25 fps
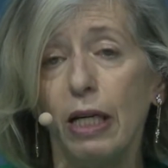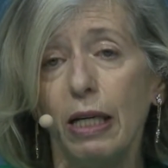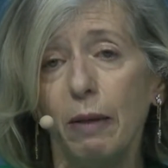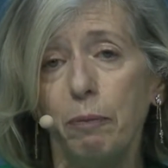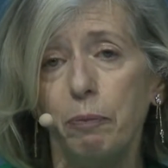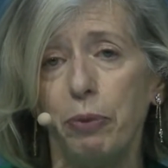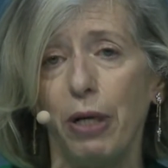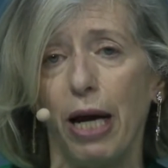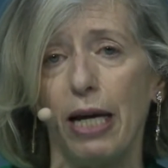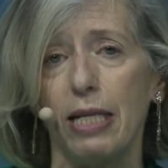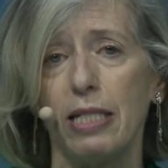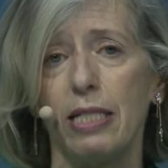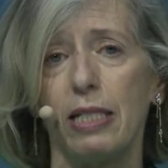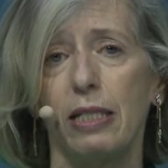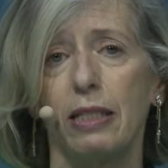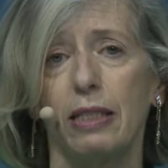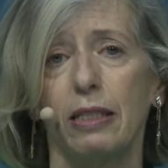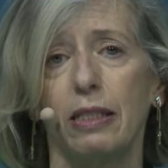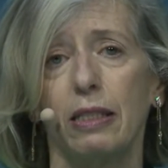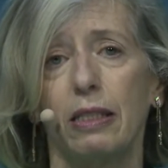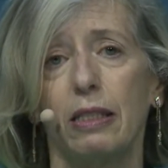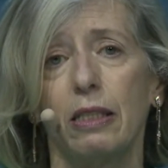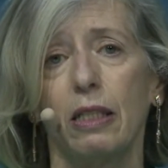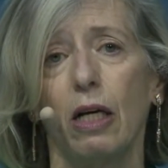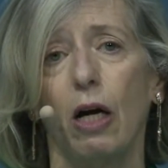
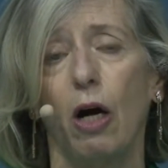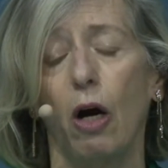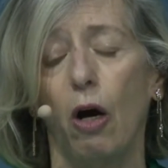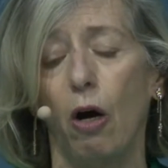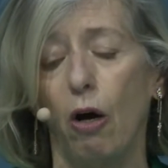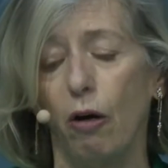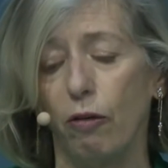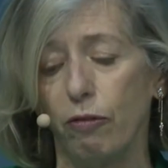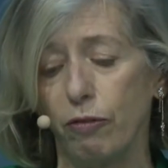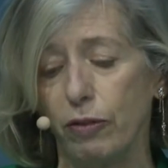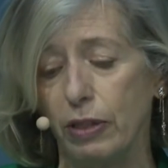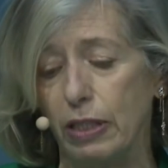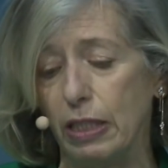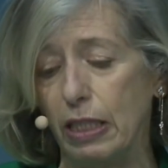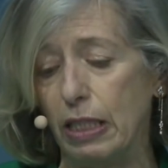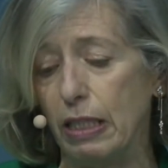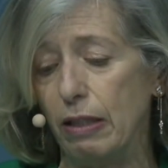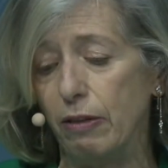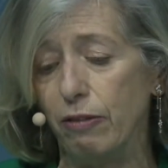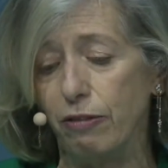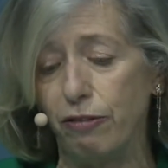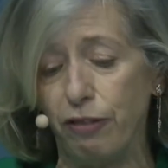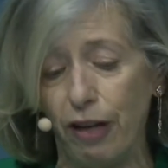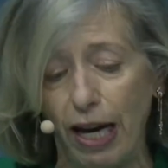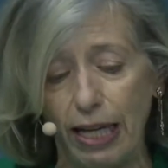President of the
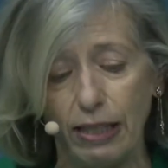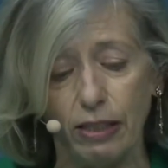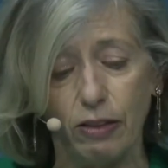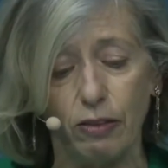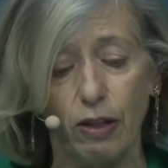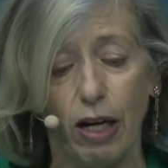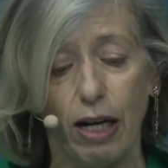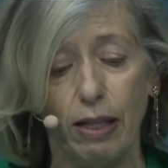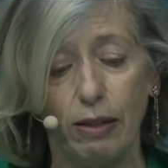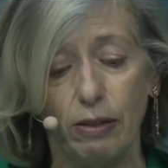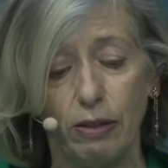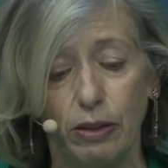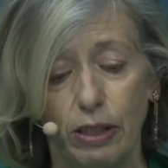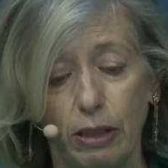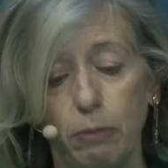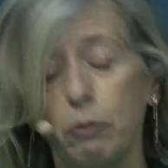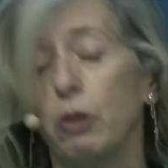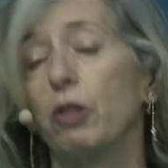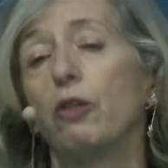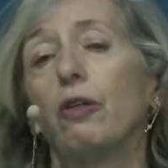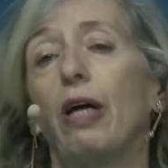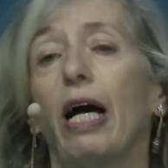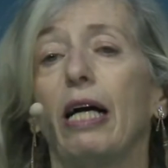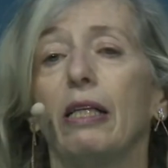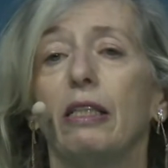Federal
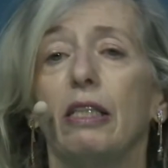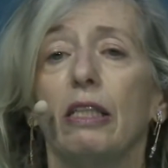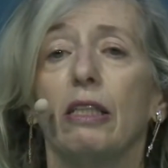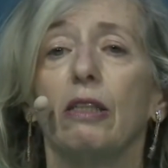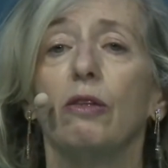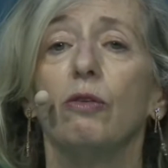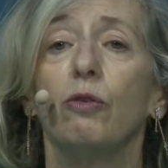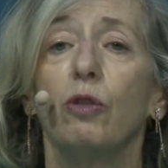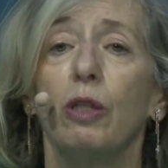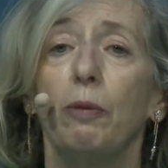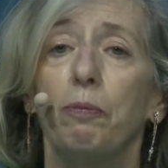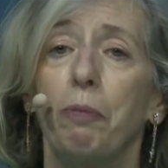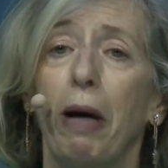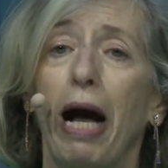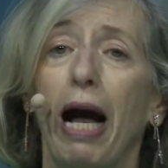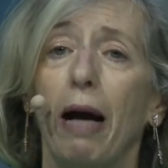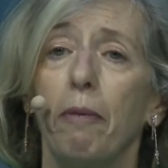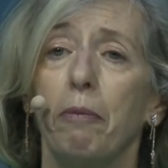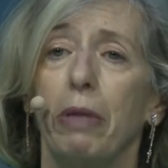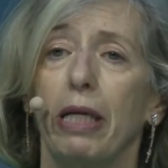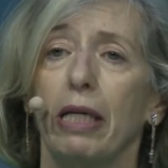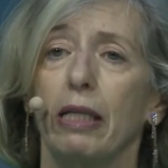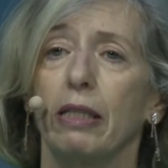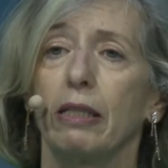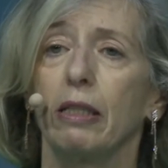Democratic
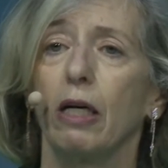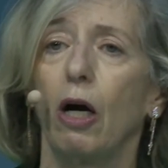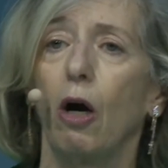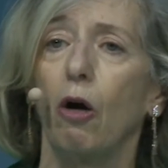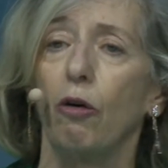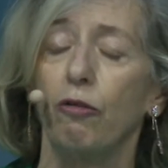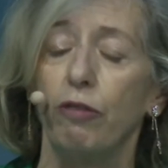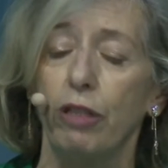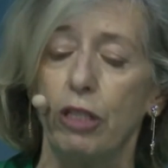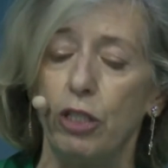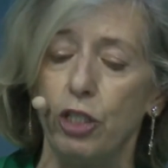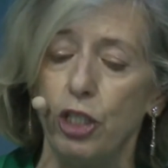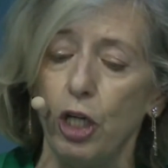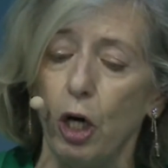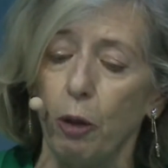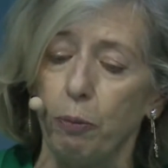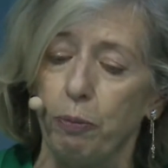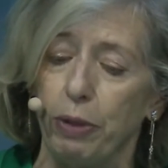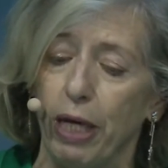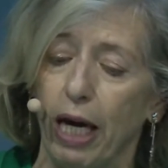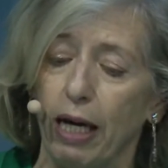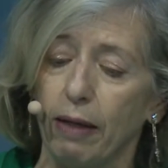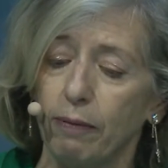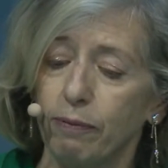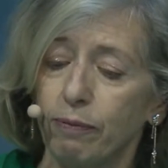Republic of
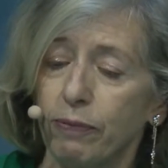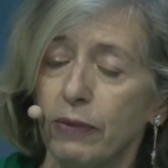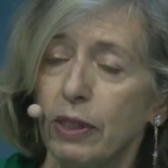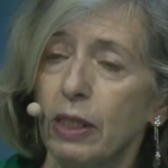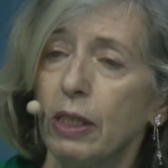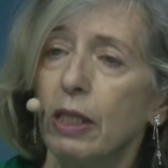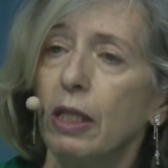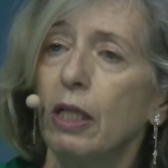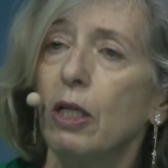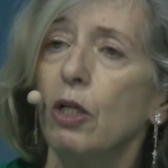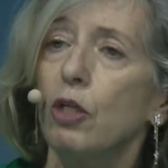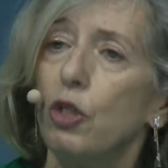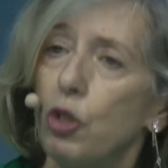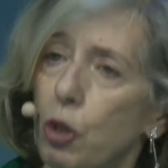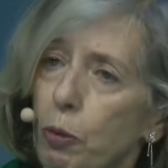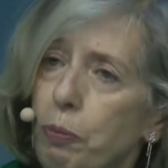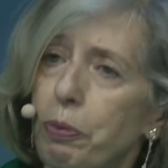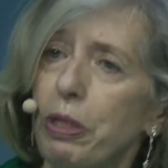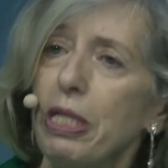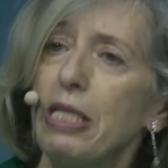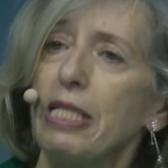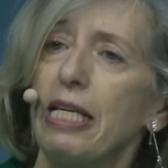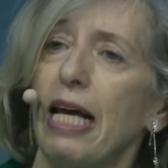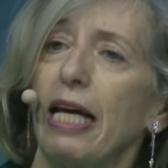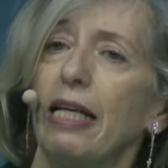Ethiopia, to
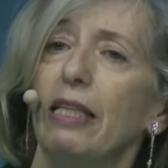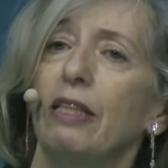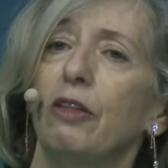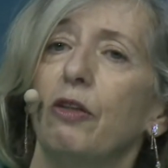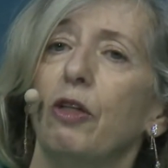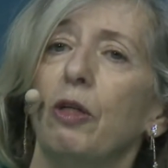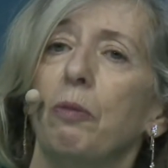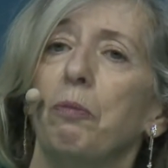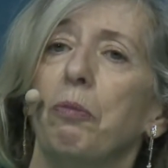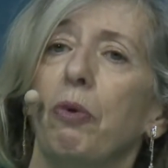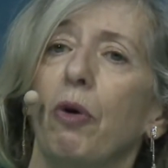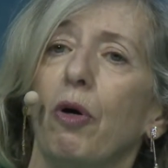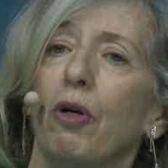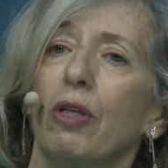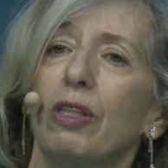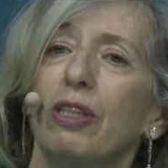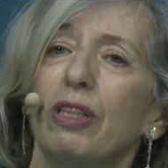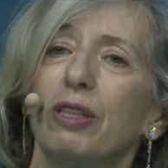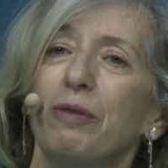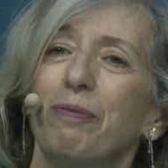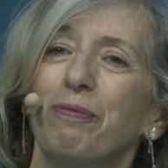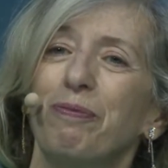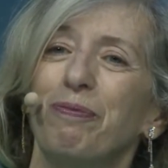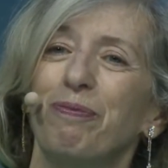present the report.